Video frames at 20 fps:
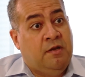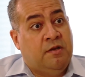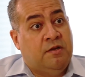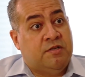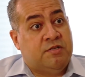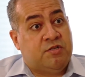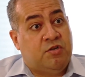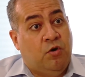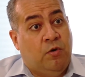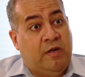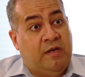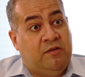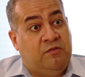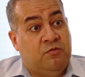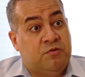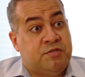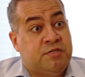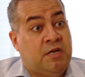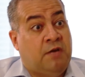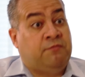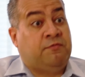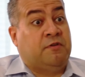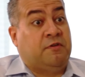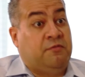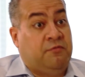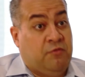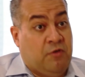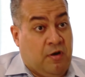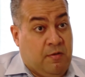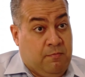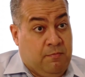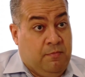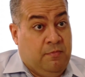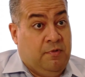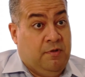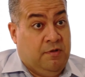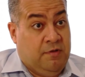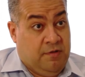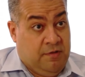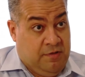is going to suffer from
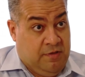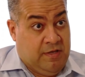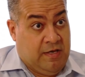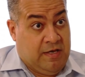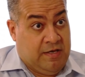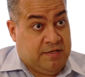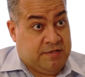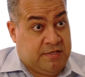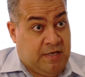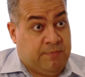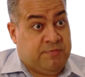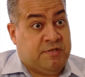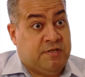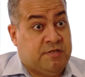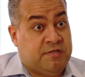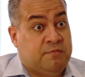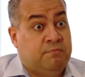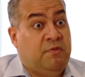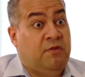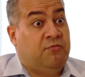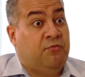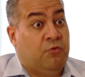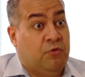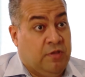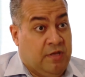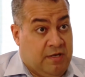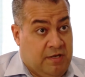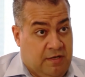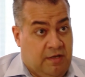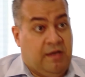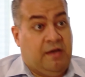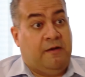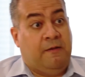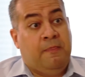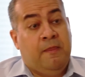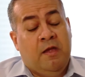the sepsis before they,